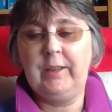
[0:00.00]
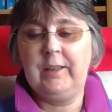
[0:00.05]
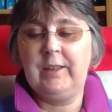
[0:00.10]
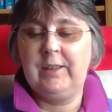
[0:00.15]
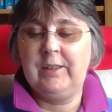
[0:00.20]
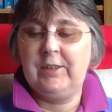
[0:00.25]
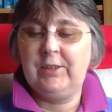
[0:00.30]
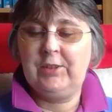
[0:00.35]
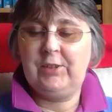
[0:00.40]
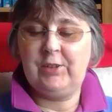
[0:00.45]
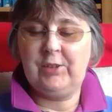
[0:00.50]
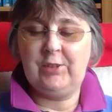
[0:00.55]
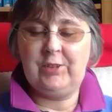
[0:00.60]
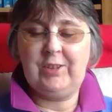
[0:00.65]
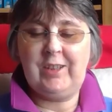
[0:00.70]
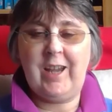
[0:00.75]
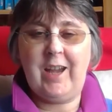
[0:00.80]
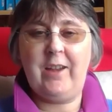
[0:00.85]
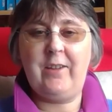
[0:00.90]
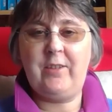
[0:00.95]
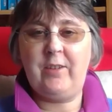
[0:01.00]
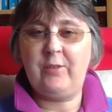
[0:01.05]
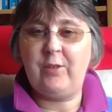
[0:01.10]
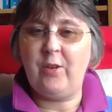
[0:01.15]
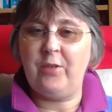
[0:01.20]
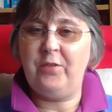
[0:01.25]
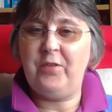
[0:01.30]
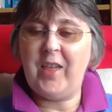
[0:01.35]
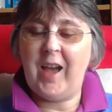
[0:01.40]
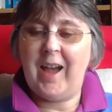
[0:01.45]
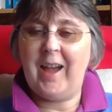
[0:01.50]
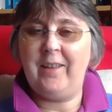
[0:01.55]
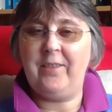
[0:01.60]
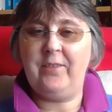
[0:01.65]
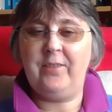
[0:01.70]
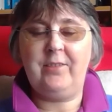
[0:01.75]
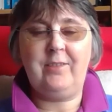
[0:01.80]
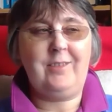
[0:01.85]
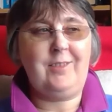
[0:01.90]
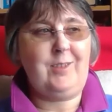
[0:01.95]
So yeah, I've got that.
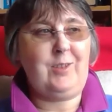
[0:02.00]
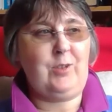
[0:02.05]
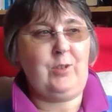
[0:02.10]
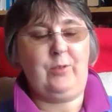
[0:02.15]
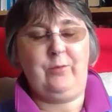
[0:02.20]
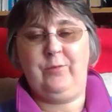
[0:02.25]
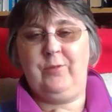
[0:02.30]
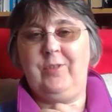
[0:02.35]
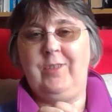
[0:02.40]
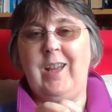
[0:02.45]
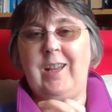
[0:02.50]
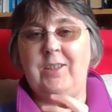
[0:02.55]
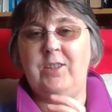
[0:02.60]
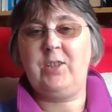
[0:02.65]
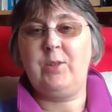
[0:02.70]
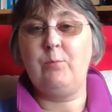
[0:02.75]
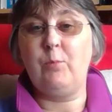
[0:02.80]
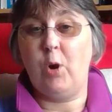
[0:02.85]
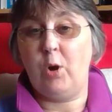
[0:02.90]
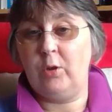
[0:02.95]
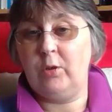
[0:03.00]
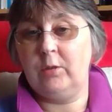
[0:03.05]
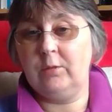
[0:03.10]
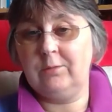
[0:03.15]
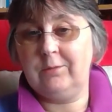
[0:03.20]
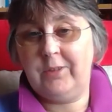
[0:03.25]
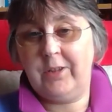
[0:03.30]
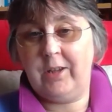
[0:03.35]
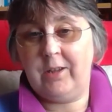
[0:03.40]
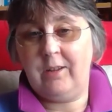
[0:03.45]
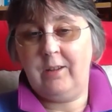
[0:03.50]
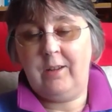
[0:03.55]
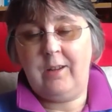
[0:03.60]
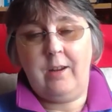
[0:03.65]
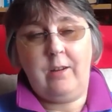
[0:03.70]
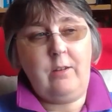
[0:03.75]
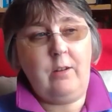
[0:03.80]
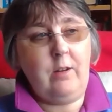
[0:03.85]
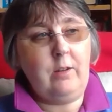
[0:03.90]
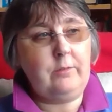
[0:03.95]
So that's tomorrow taken
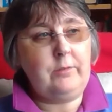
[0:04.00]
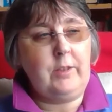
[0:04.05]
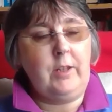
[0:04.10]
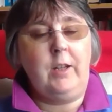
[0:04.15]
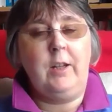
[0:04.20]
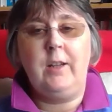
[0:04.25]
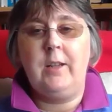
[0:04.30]
care of.